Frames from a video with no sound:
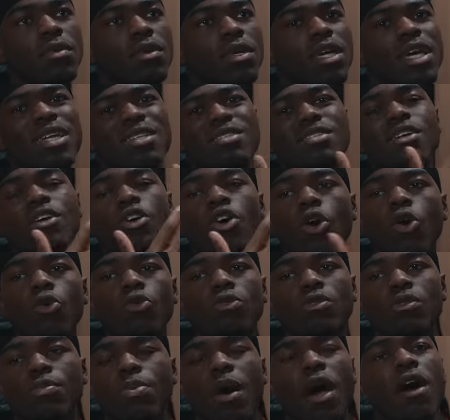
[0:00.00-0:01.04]
get to go
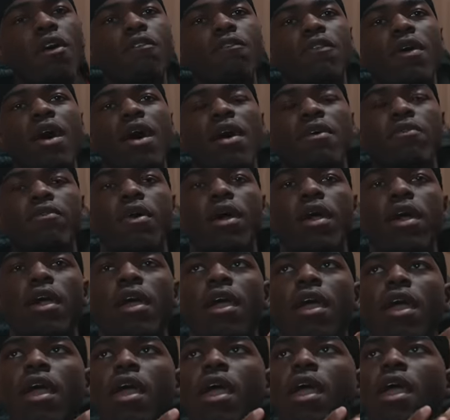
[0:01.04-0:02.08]
Power 5, right?
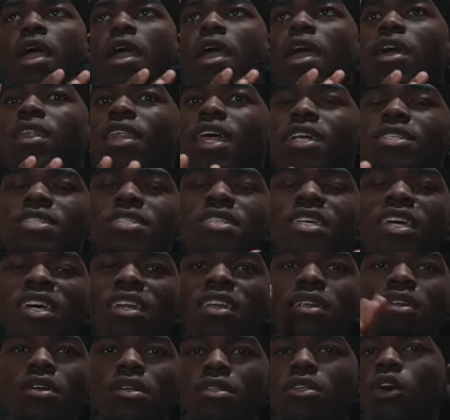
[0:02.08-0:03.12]
And they just get
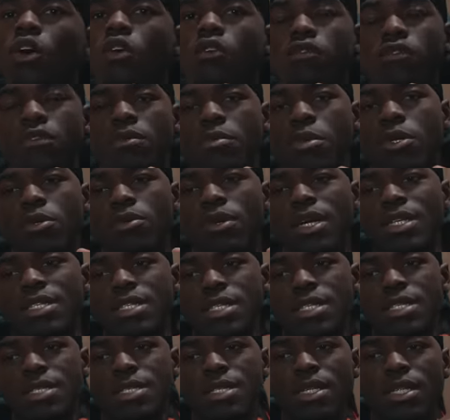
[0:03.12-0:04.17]
looked over, bro. They
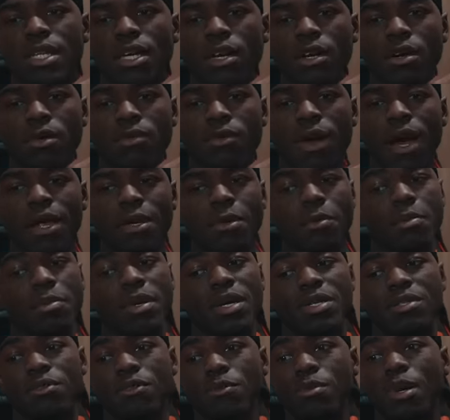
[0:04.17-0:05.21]
just sit there and ride the
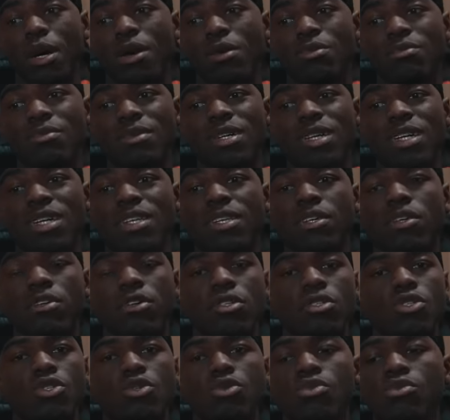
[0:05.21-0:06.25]
bench for about a year
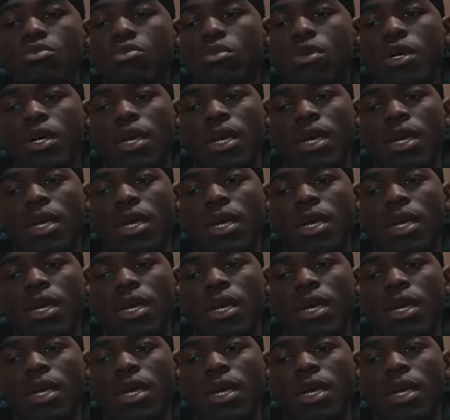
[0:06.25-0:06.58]
or two.